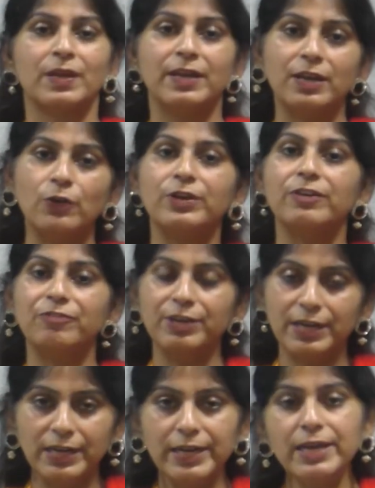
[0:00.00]
Now
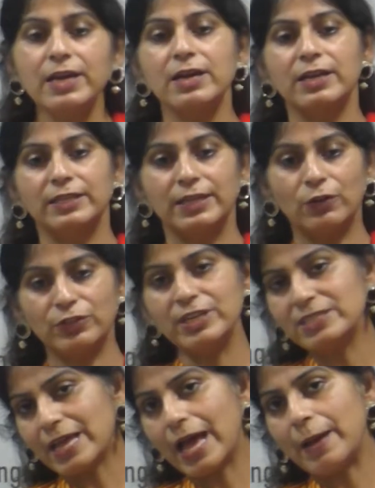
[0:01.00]
definitely, on
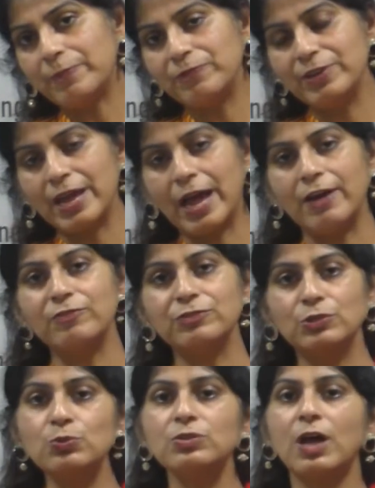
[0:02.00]
this app we have
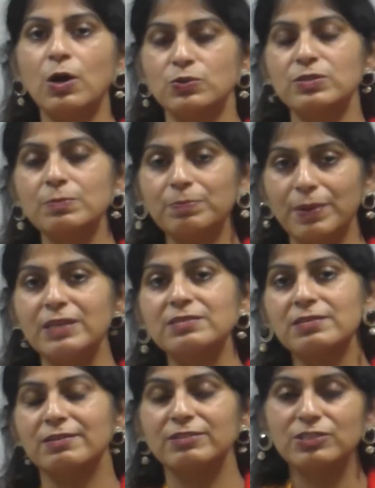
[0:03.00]
2,000 plus
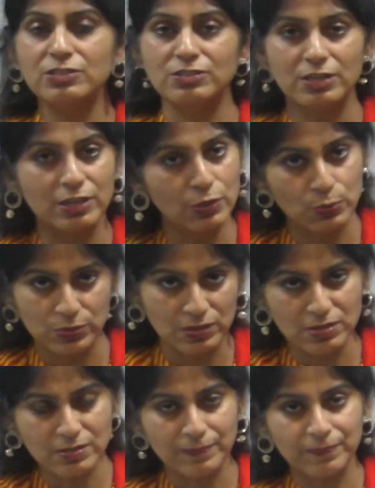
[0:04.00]
registered
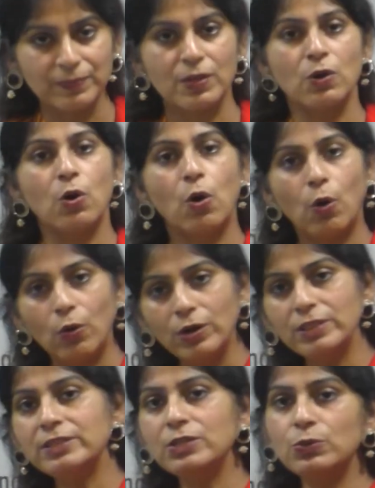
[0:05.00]
users. All
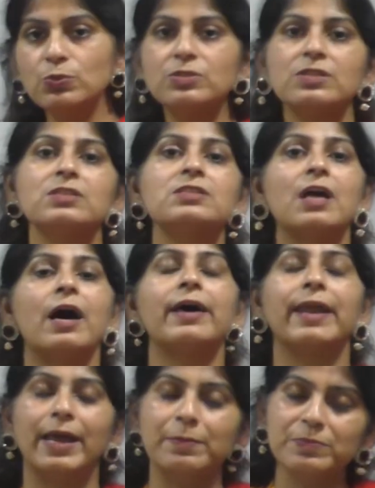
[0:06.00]
the users are
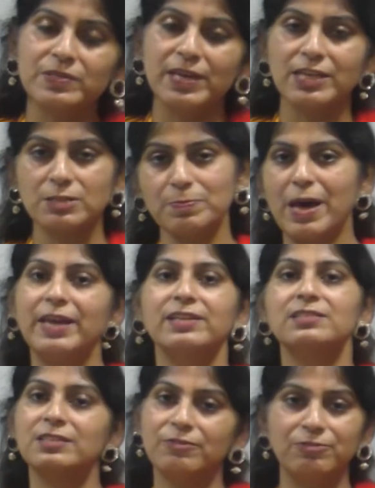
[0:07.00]
MCA
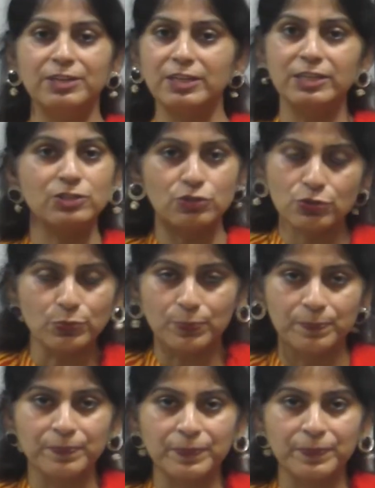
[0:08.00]
aspirants, definitely true.